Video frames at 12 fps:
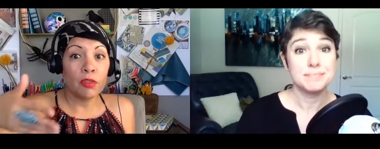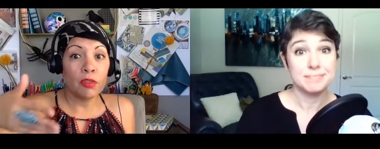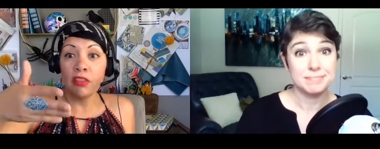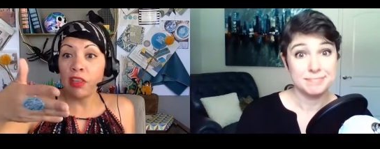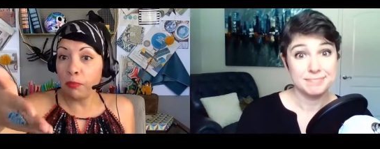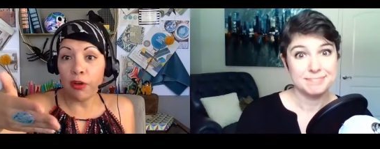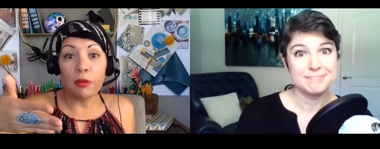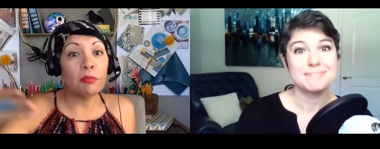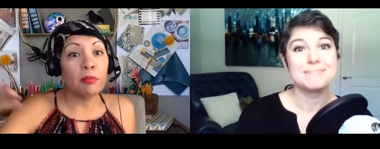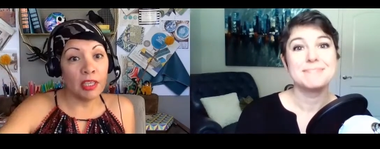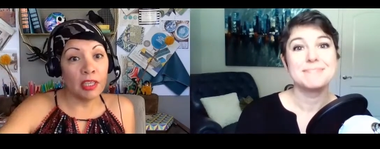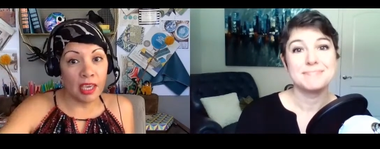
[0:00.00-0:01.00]
Speaker 1: they
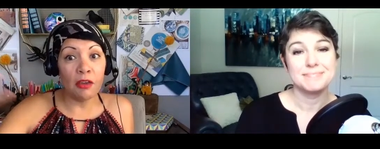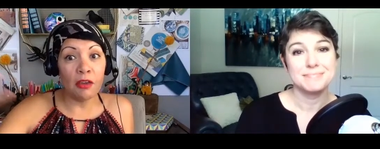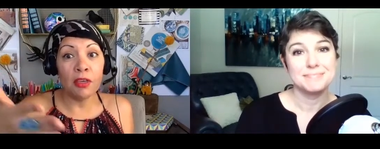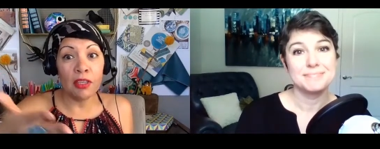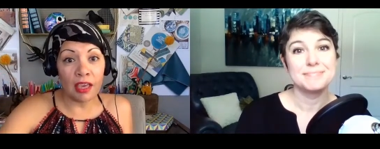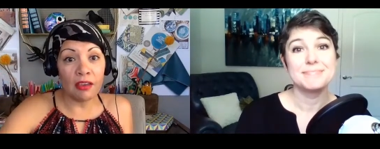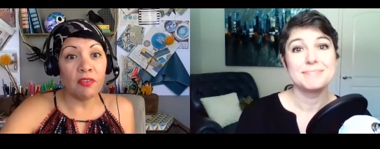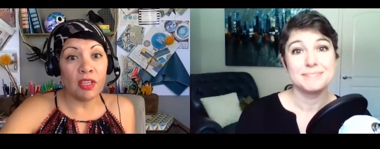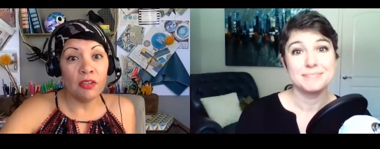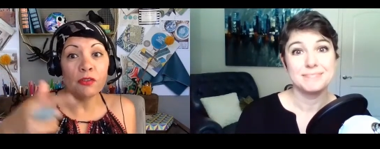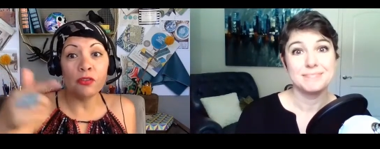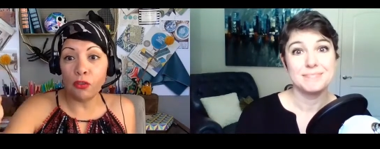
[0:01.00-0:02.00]
probably carry that
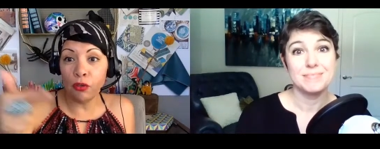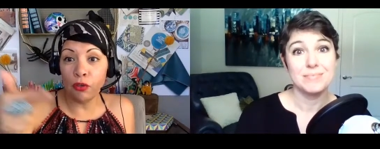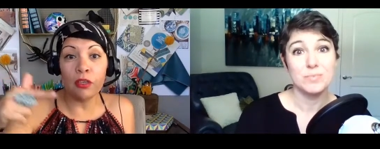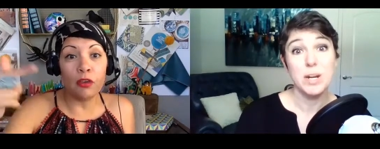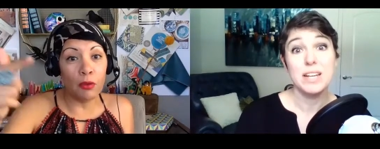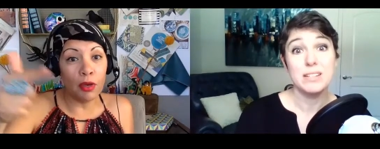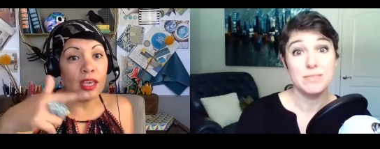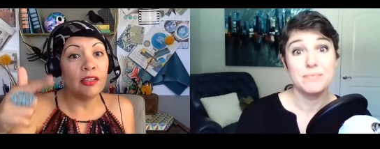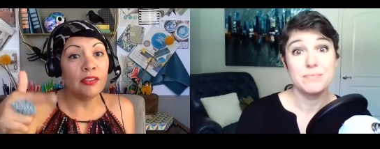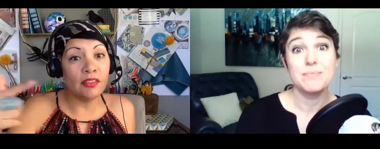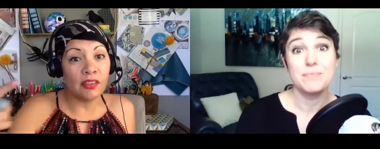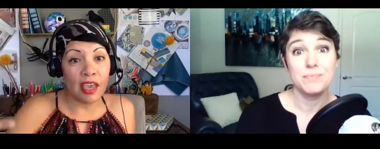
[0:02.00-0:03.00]
vendor. So you can go ahead
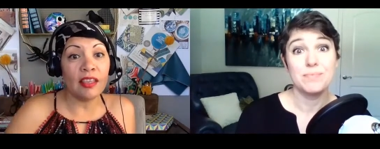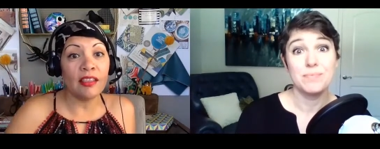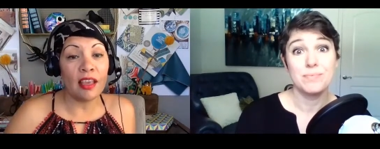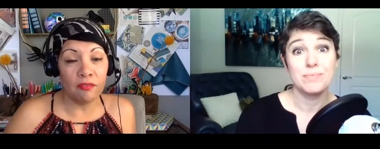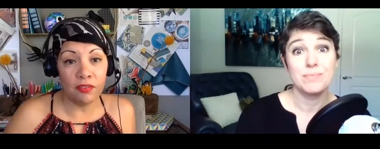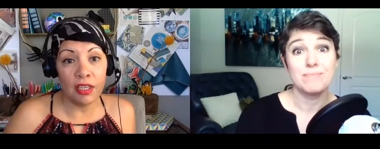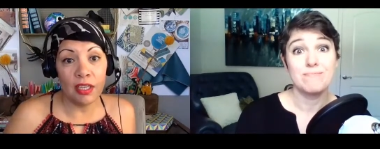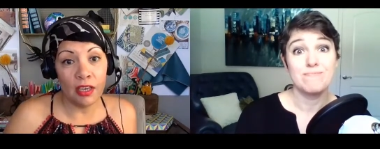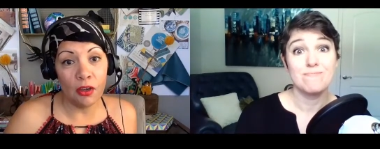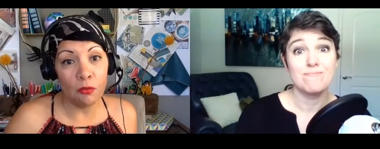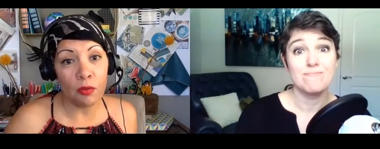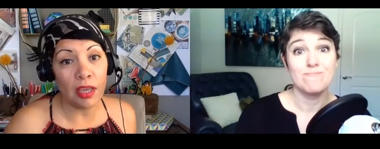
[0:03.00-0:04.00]
and tag that
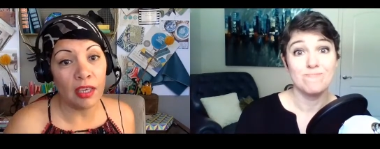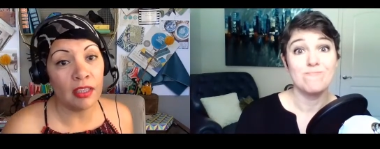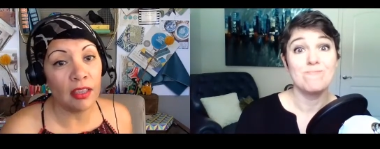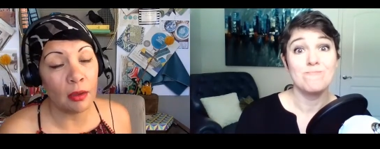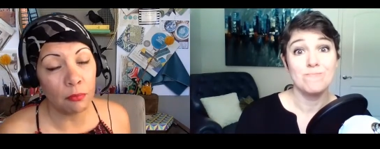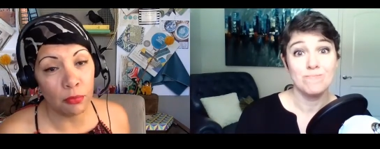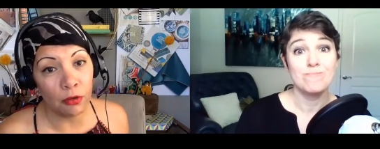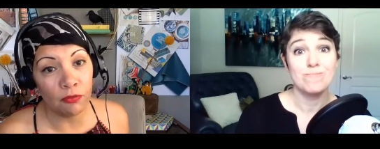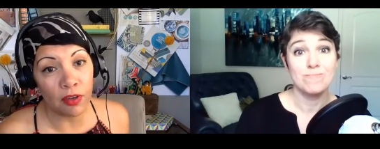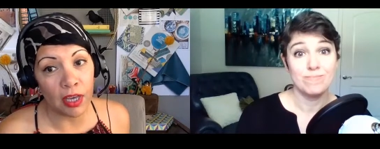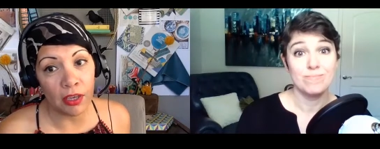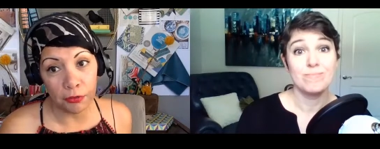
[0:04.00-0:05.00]
video right in mm-hmm. that
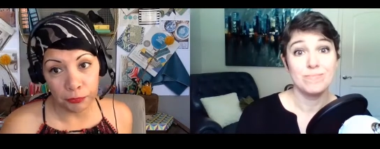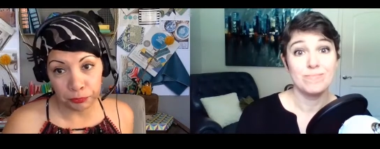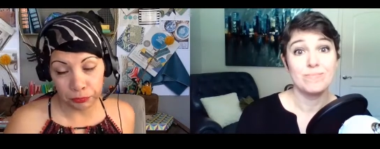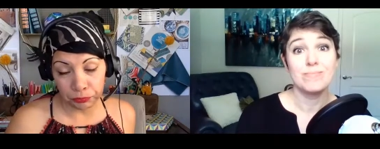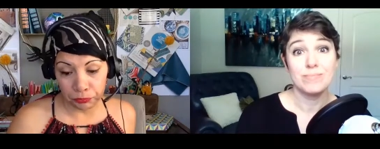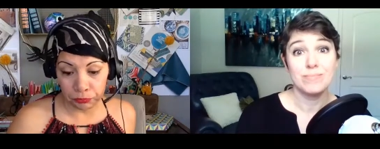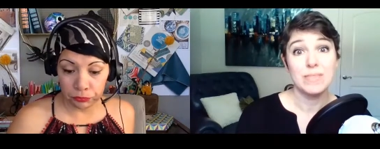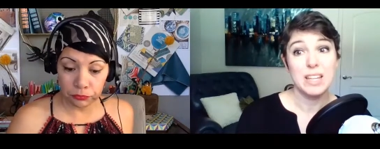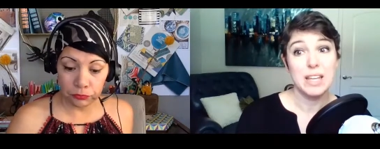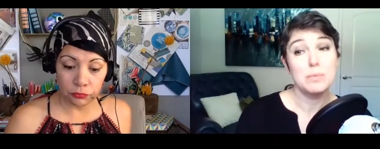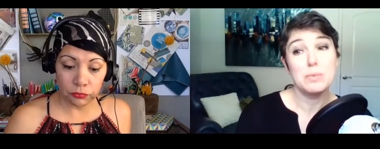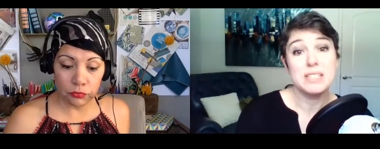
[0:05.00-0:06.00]
profile.
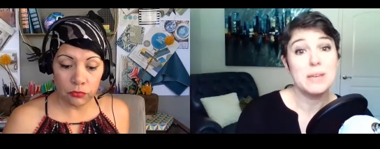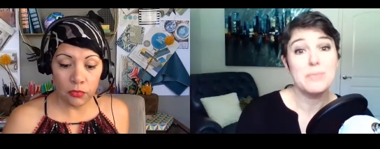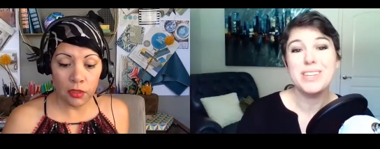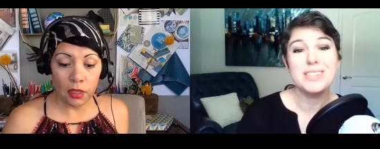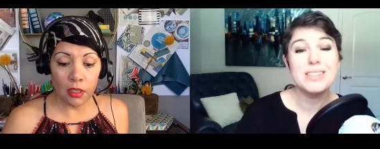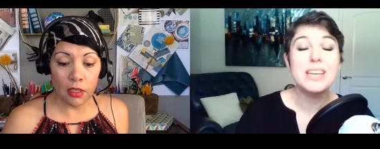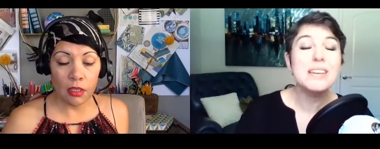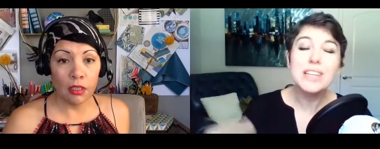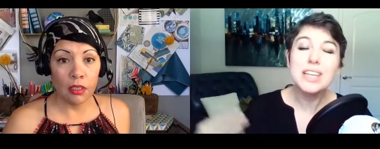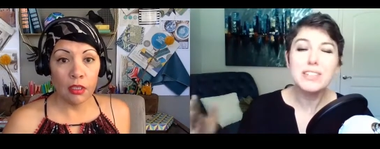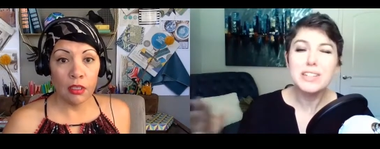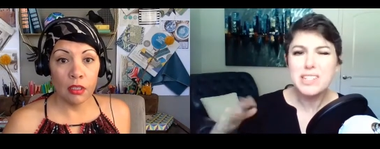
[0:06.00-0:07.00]
Speaker 2: And with something, if,
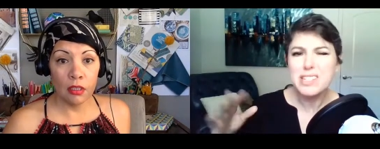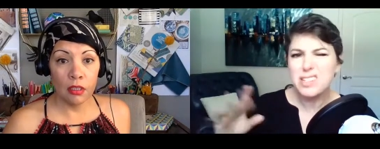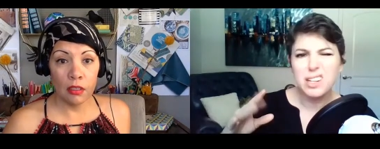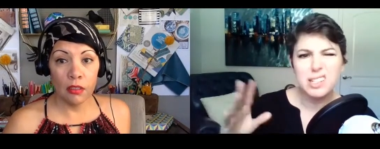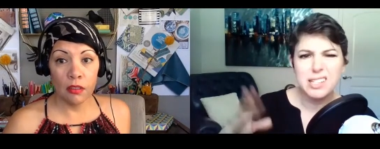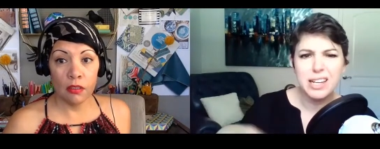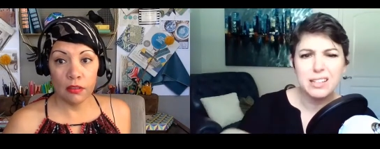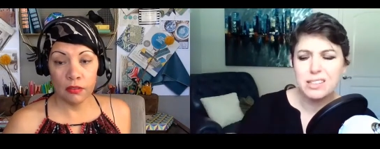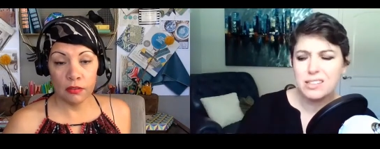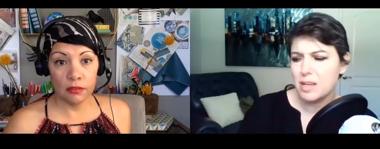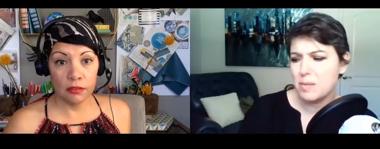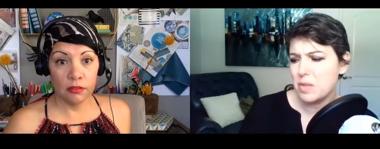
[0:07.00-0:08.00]
even if it's not exactly
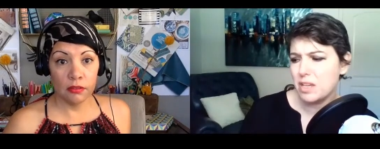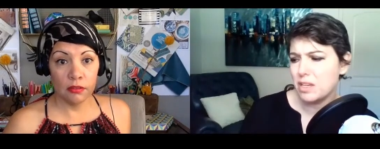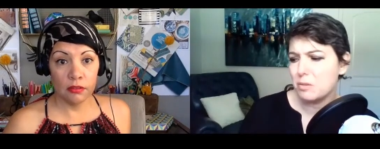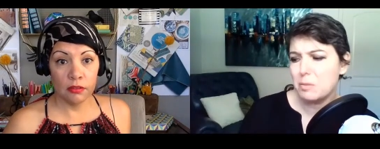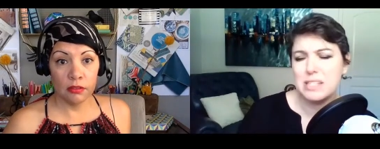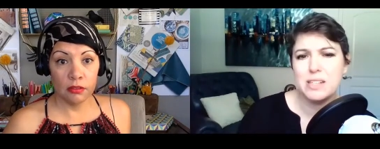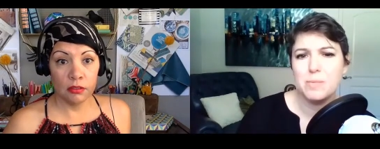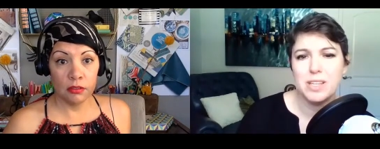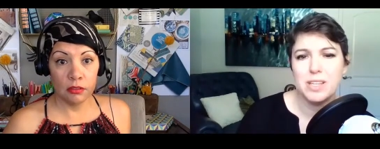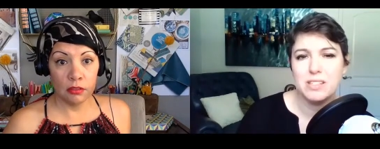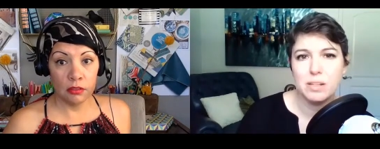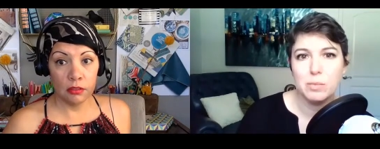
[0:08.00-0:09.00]
the same thing, it can be
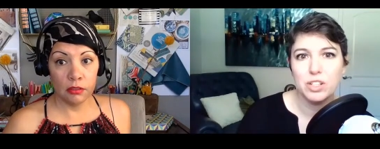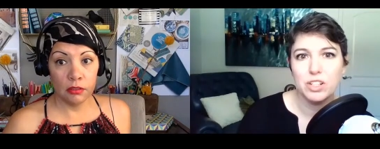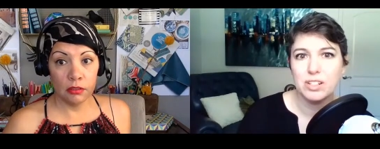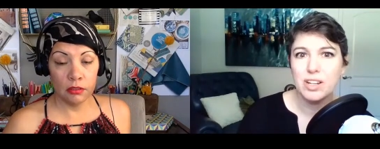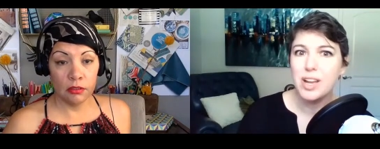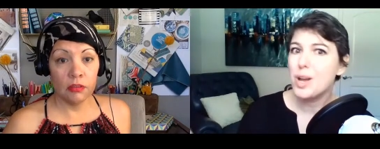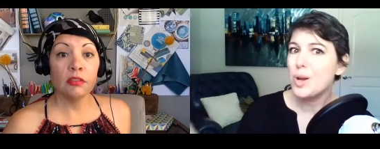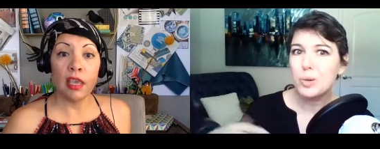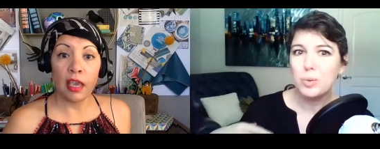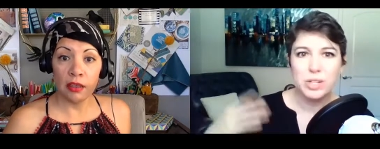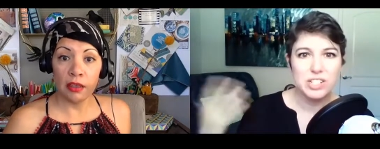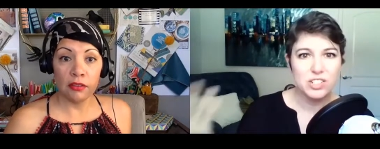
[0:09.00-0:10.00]
something similar.
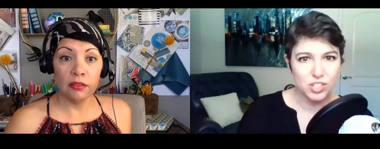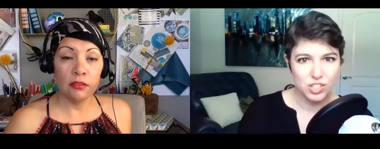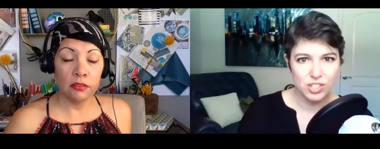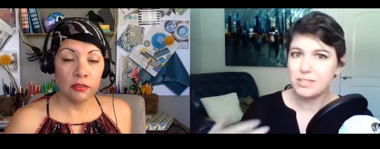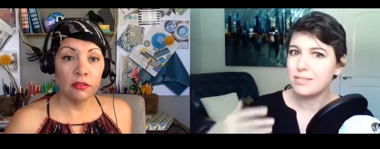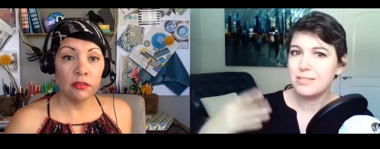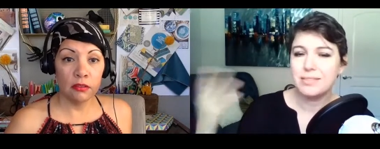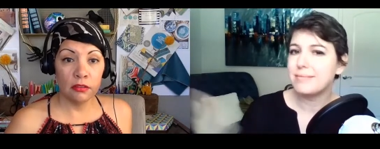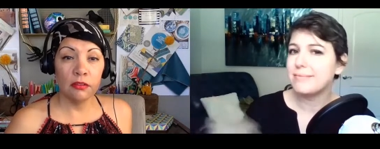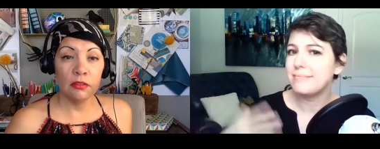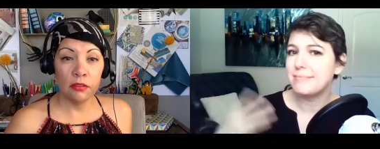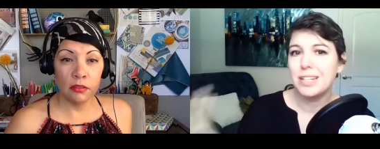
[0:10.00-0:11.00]
Yeah. Which,
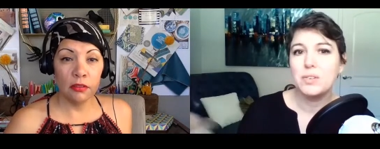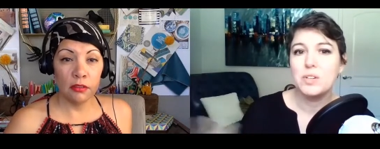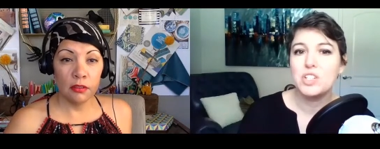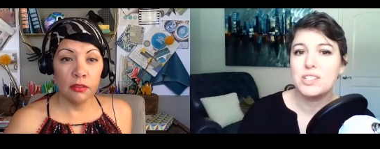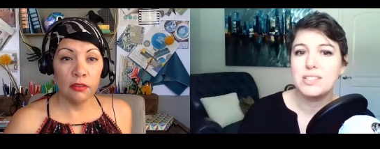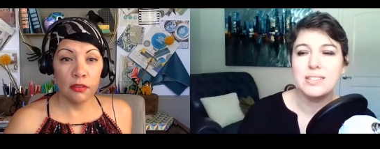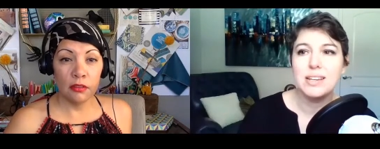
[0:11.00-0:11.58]
you know, it just,